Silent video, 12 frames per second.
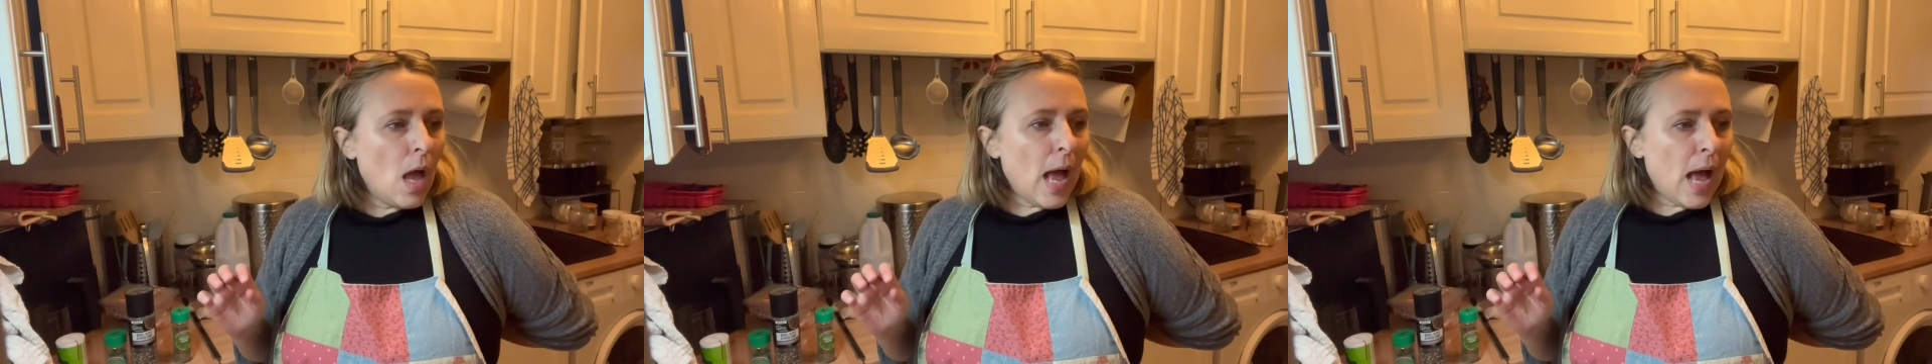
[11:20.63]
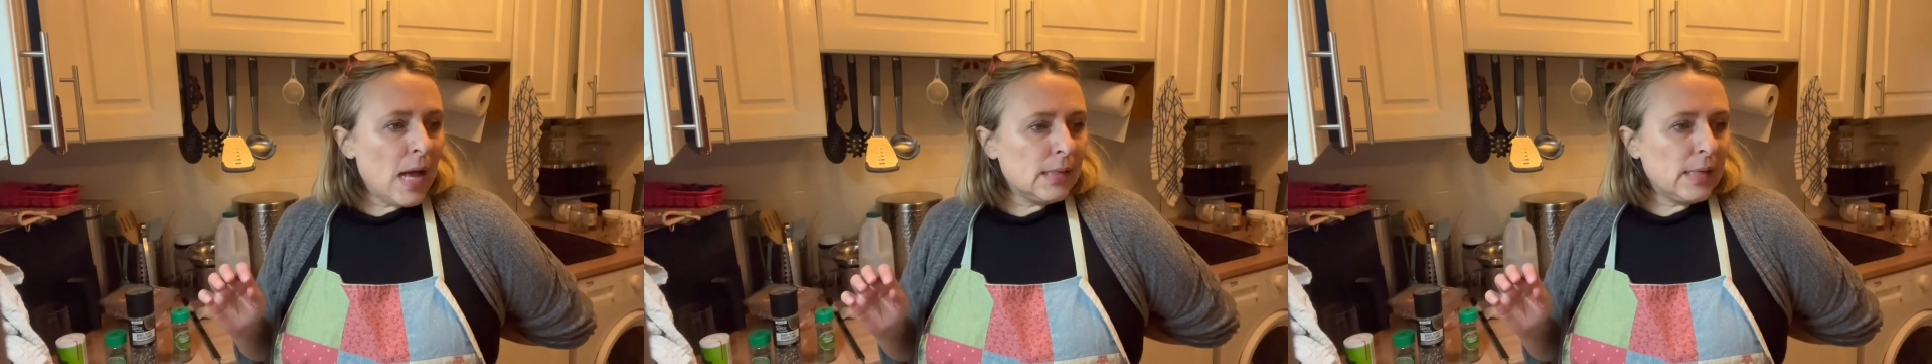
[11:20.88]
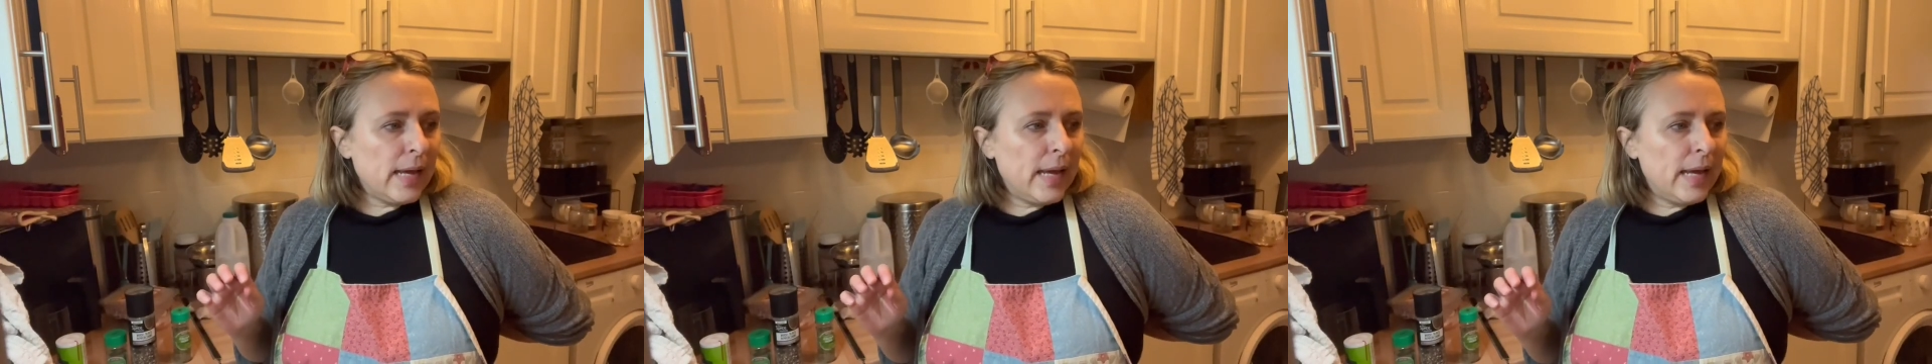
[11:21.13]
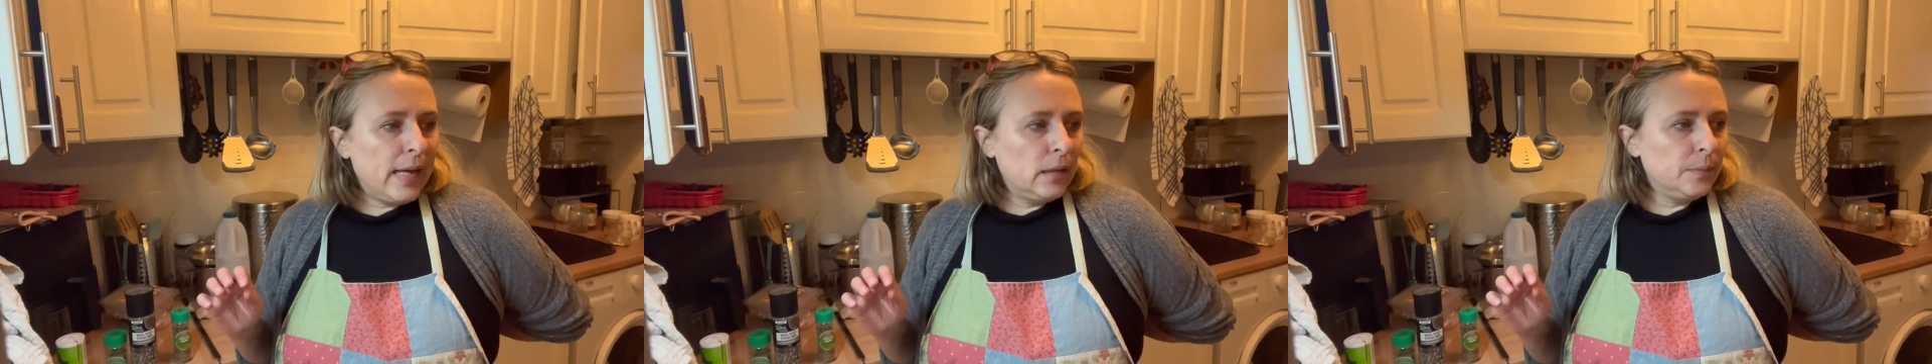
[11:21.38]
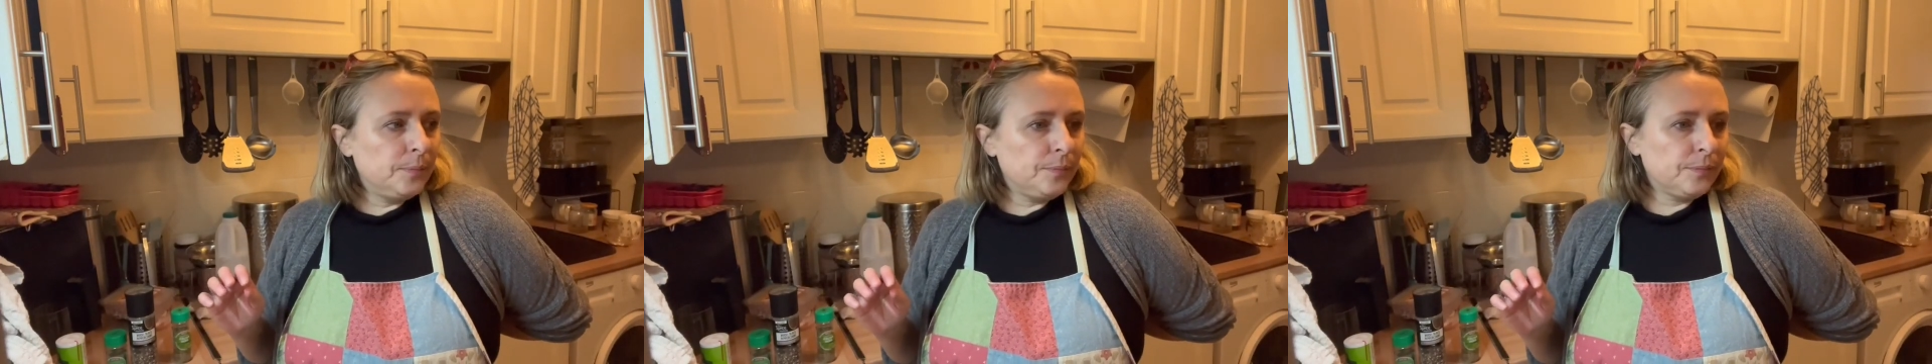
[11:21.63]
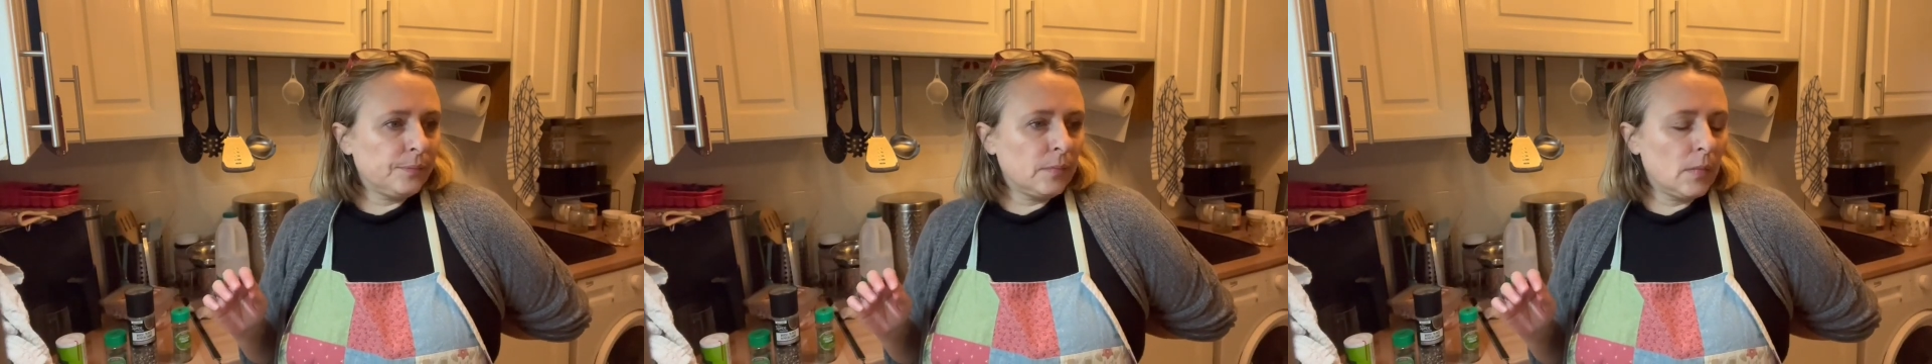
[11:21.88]
as a
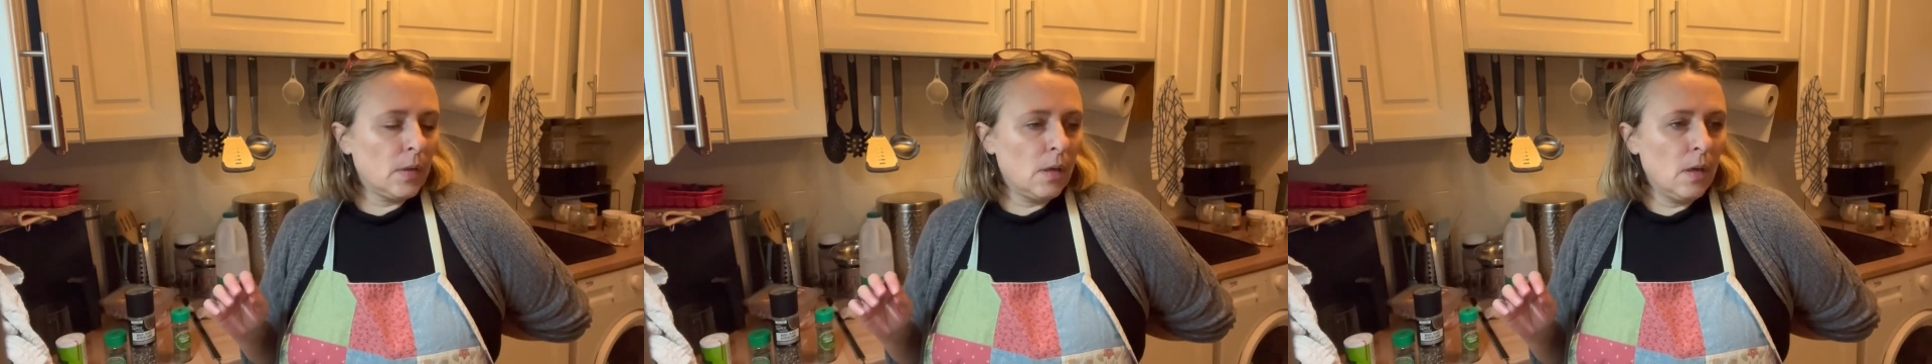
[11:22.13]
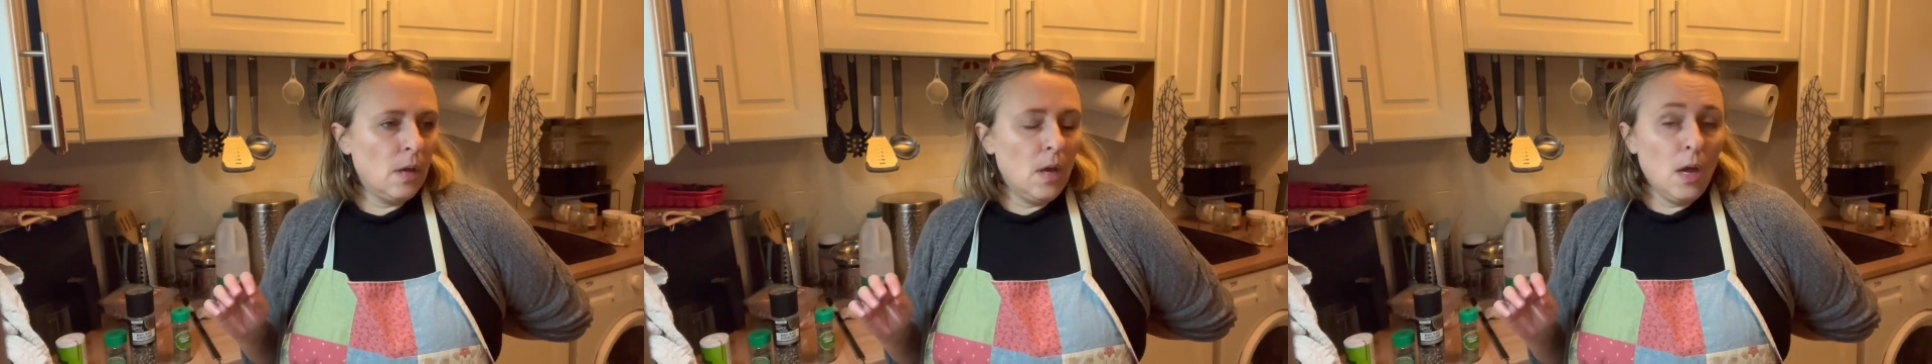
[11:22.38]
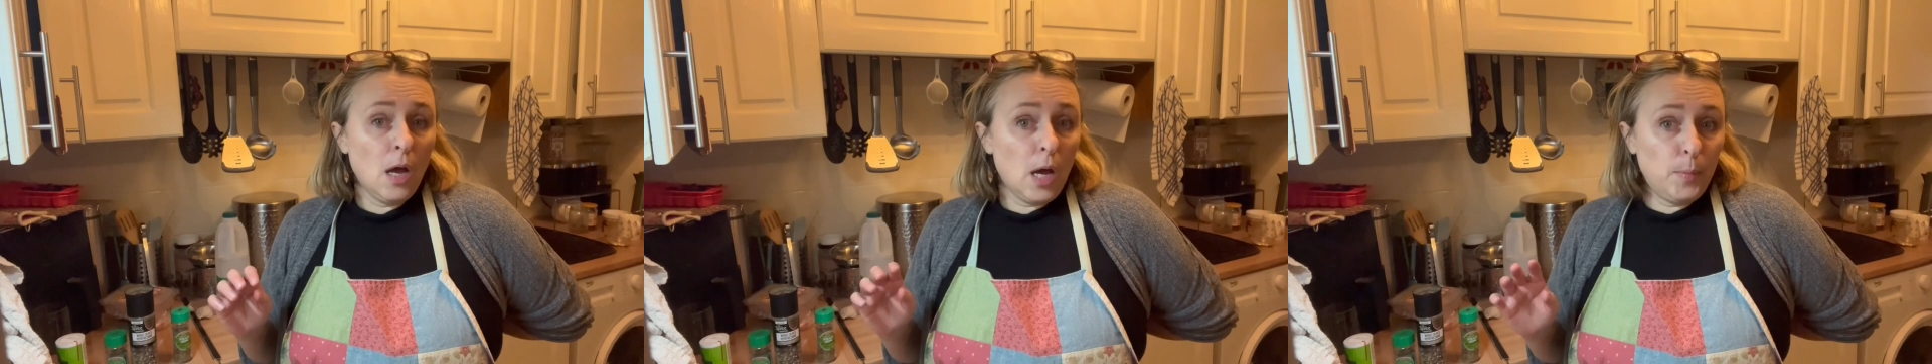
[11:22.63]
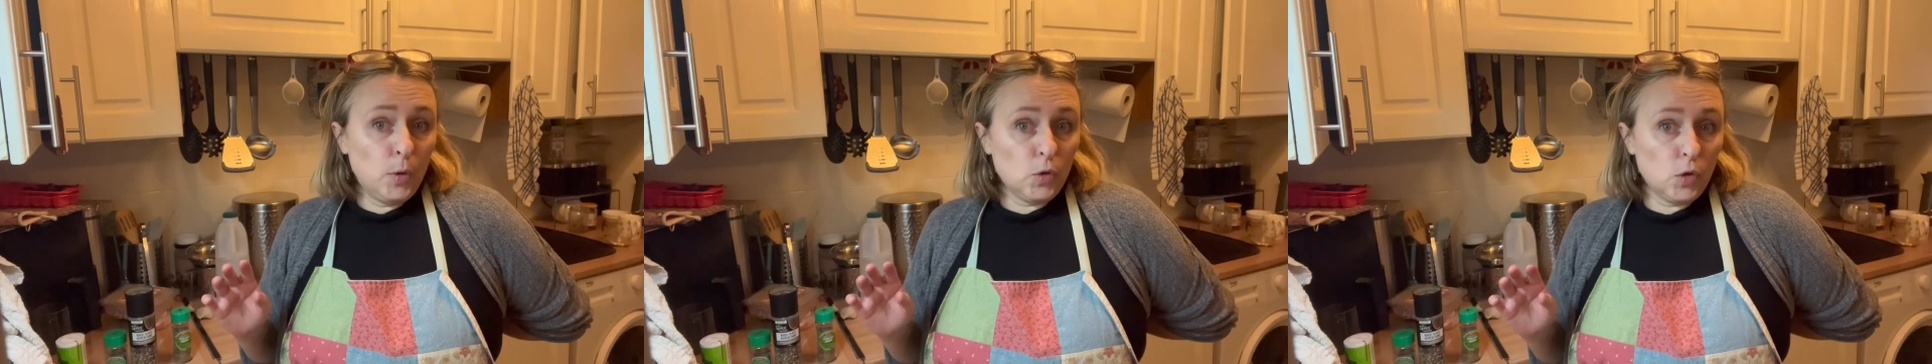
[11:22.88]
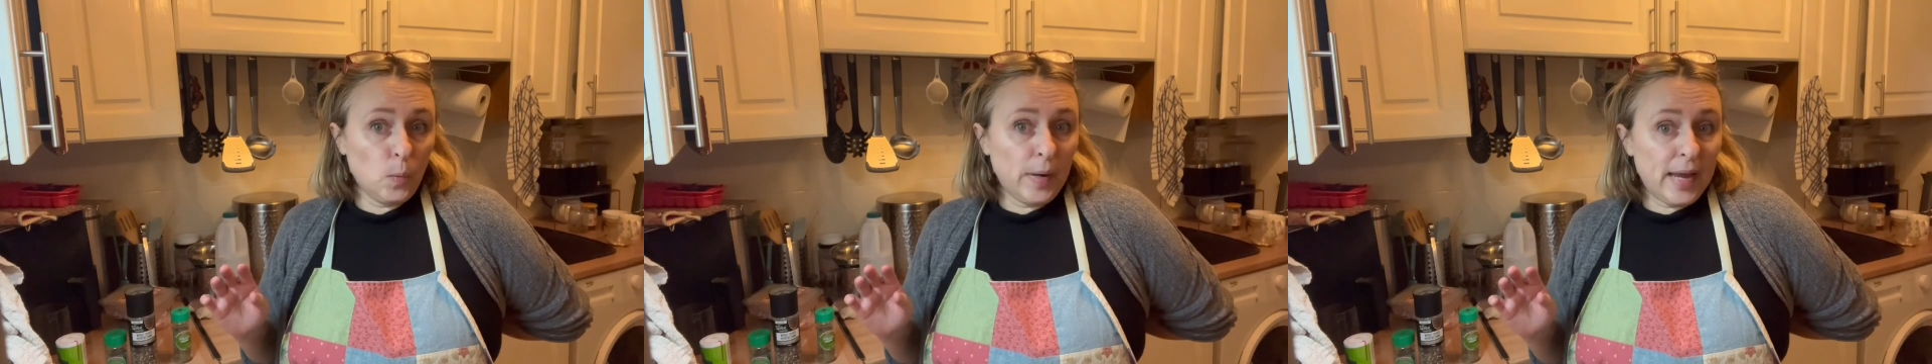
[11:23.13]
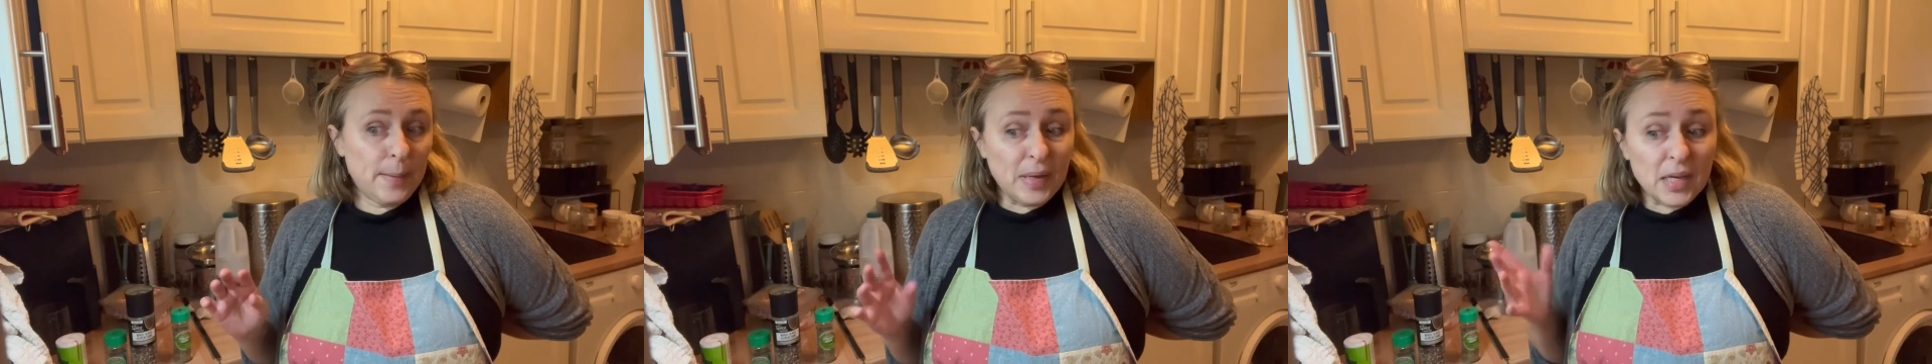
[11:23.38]
a pot
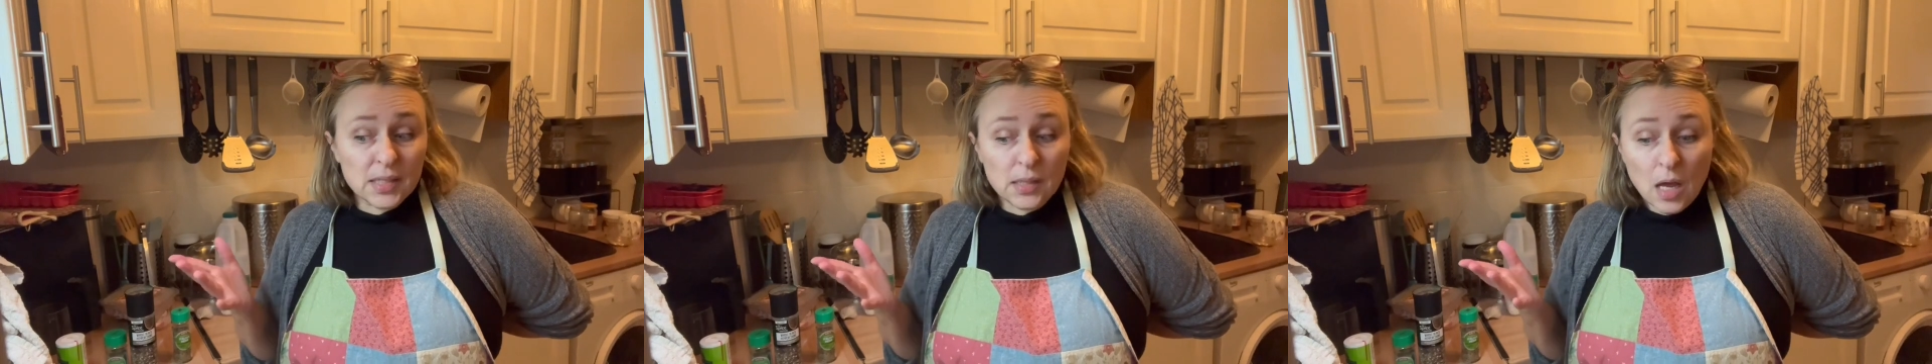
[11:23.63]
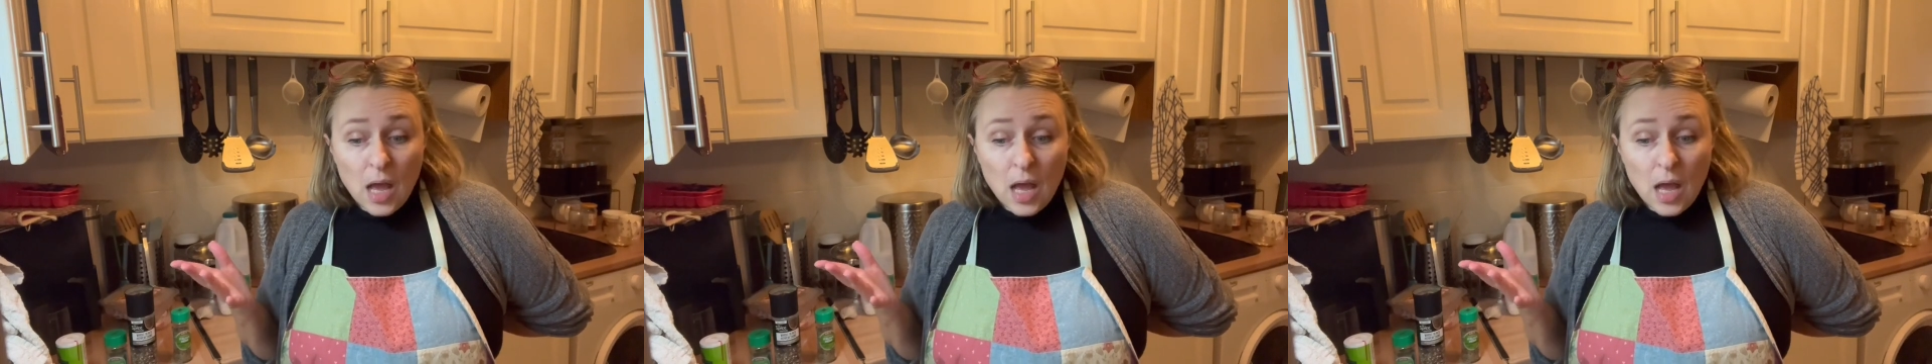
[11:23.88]
away because